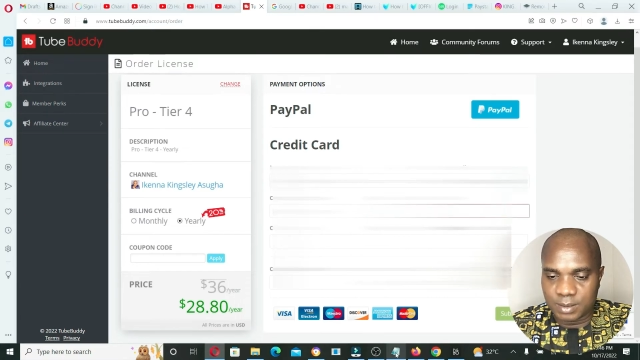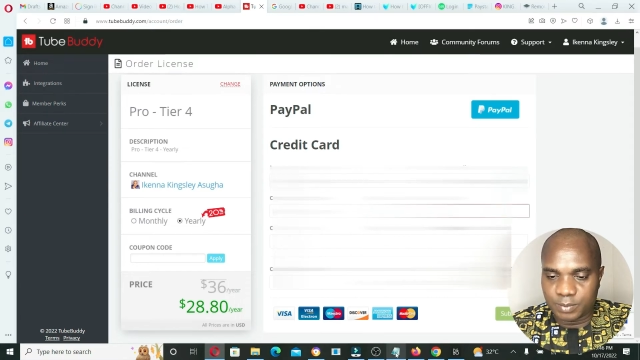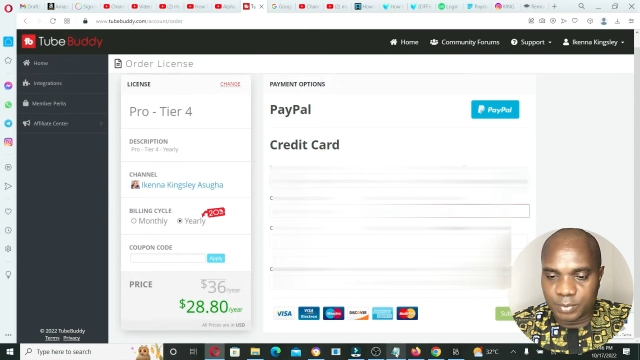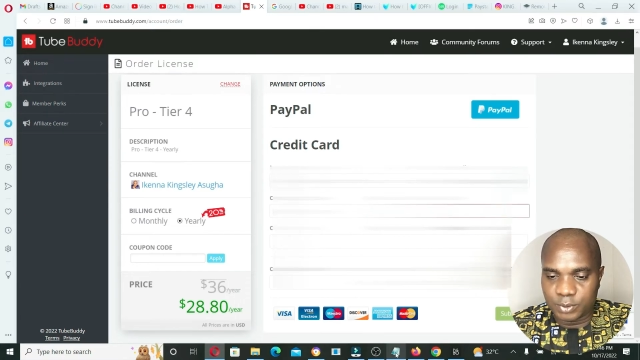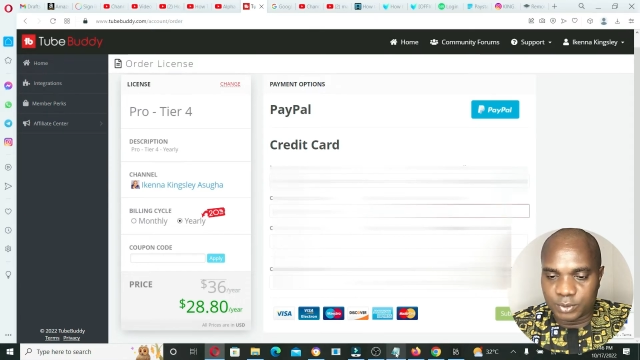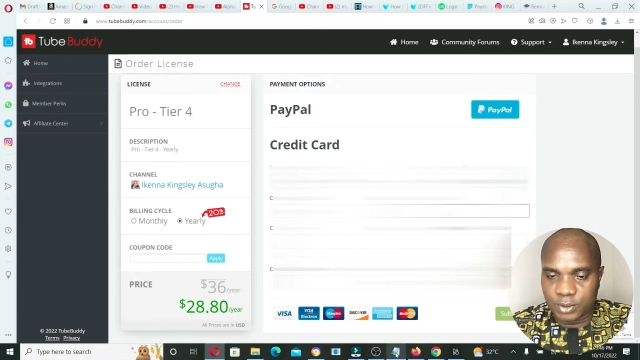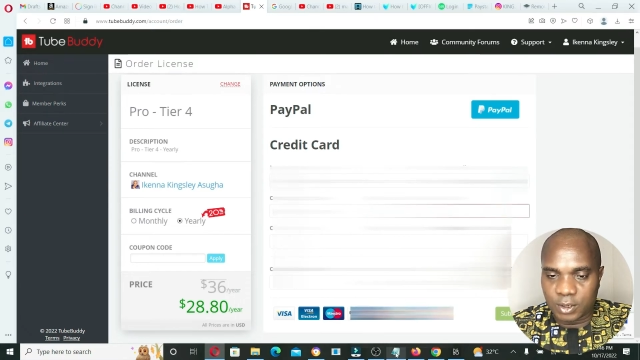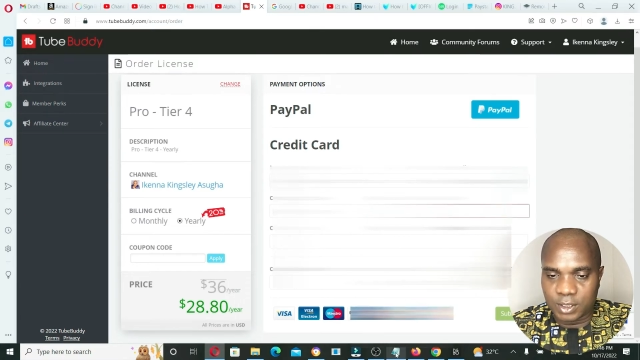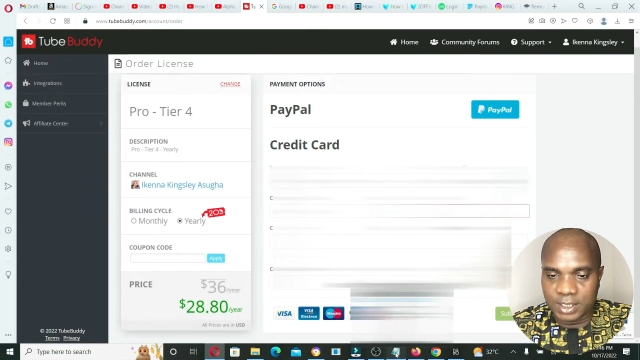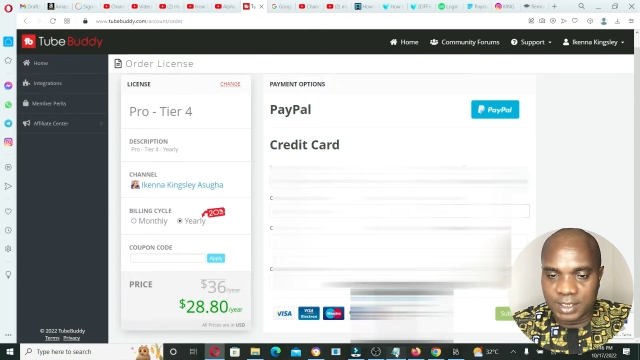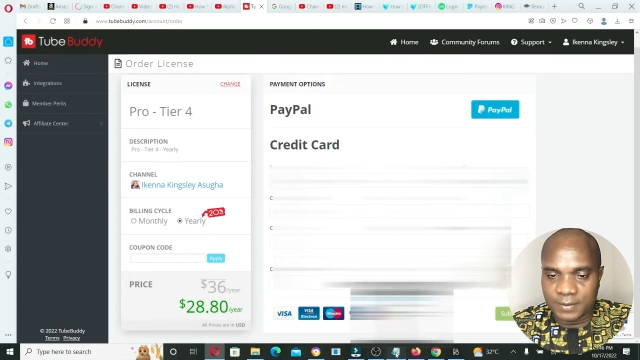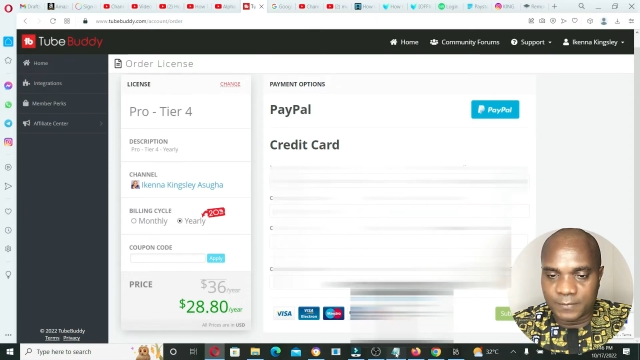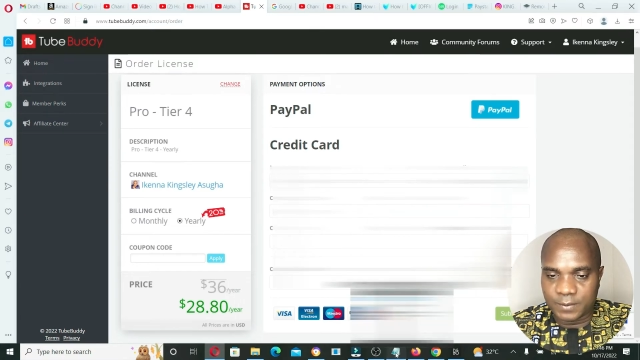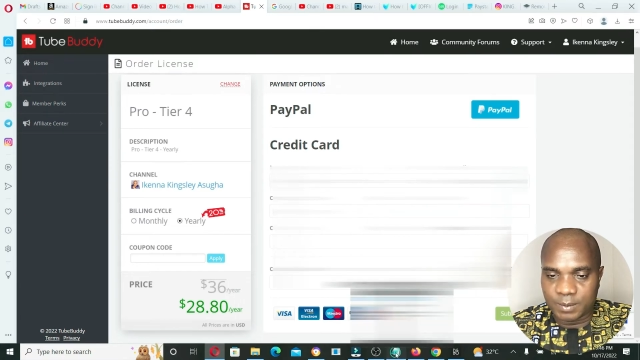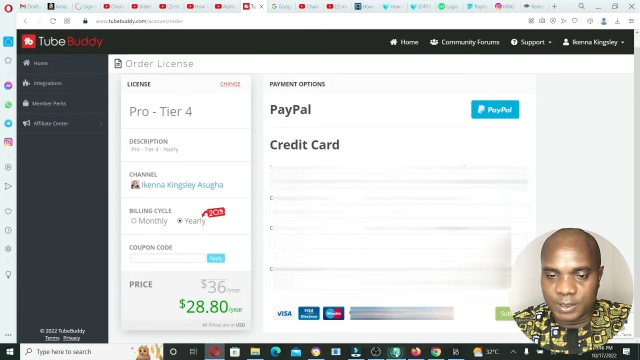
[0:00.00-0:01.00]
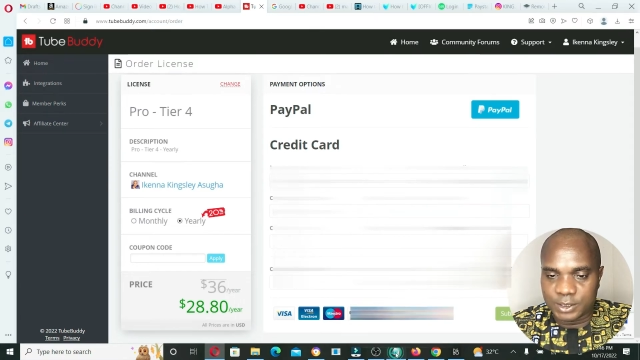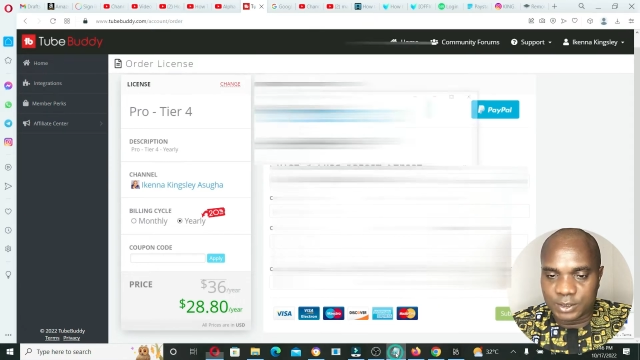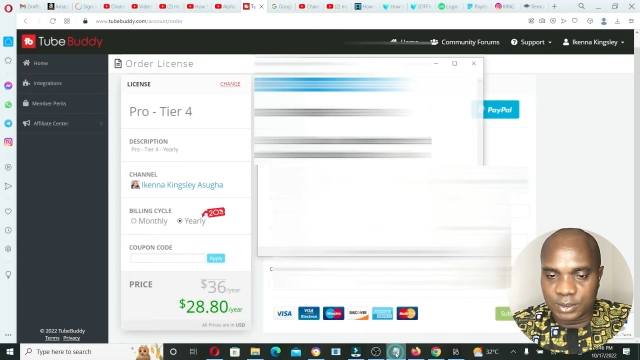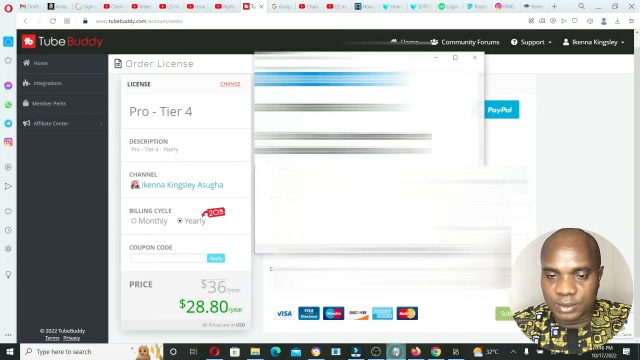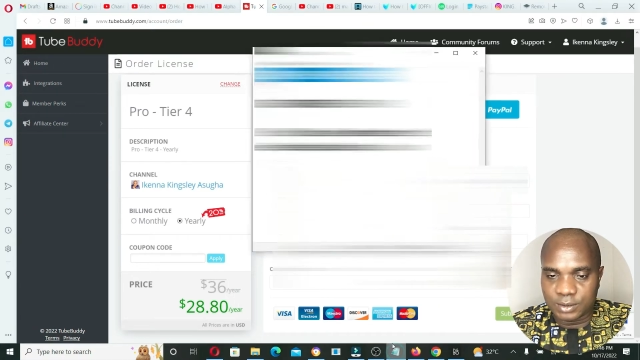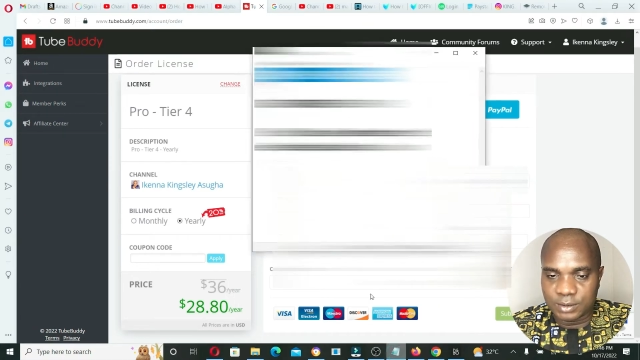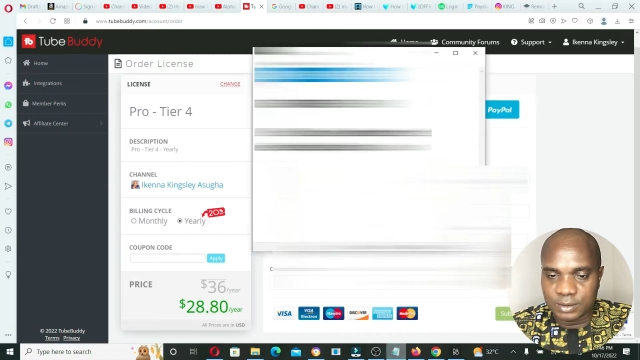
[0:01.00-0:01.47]
put all the
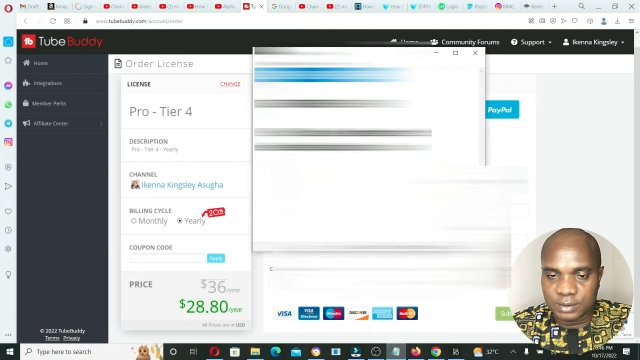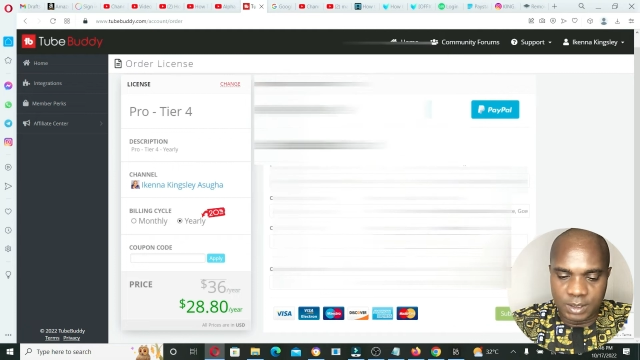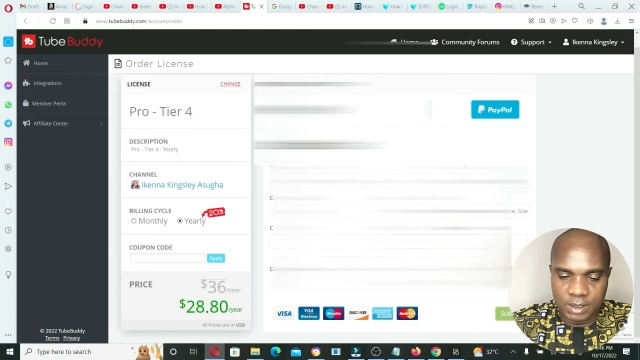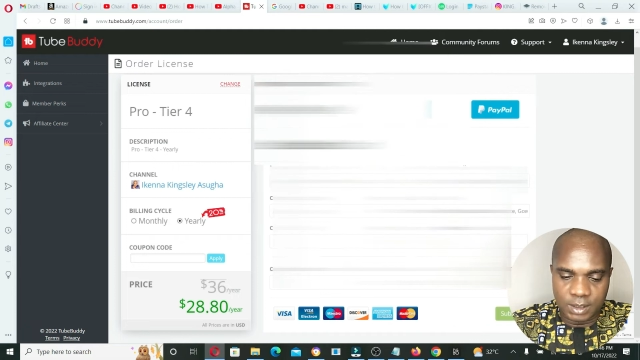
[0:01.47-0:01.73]
information,